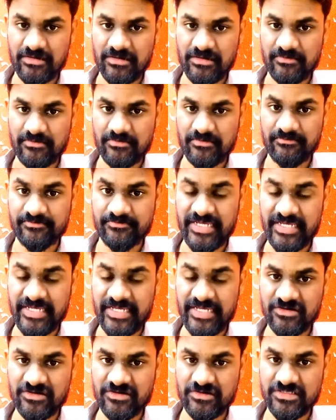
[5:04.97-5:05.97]
make
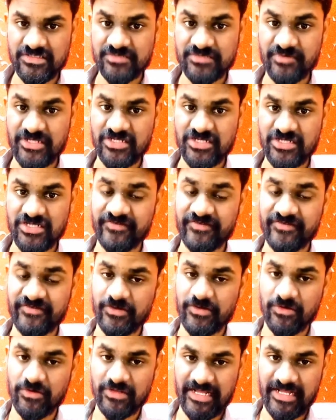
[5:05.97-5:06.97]
an special
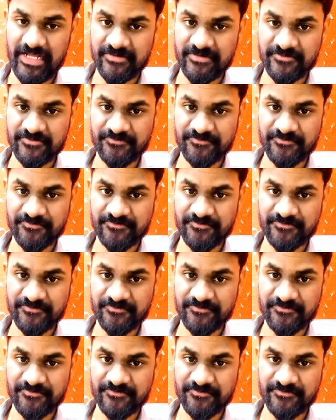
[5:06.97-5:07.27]
video on that.